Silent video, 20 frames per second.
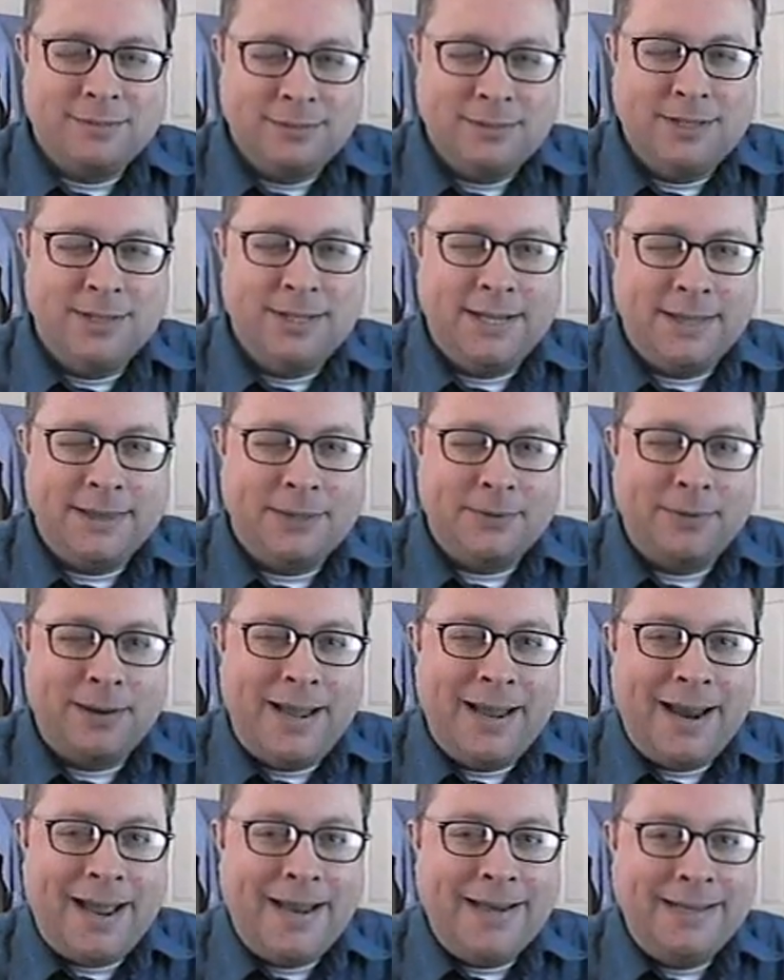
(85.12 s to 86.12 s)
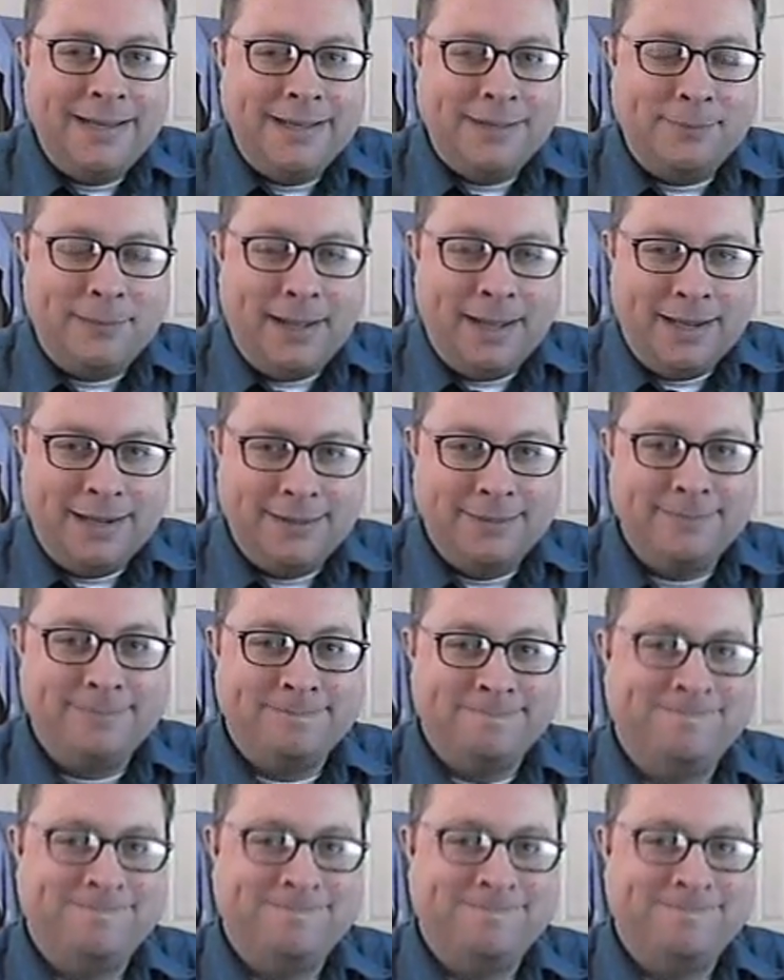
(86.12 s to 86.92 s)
You got the right idea, man.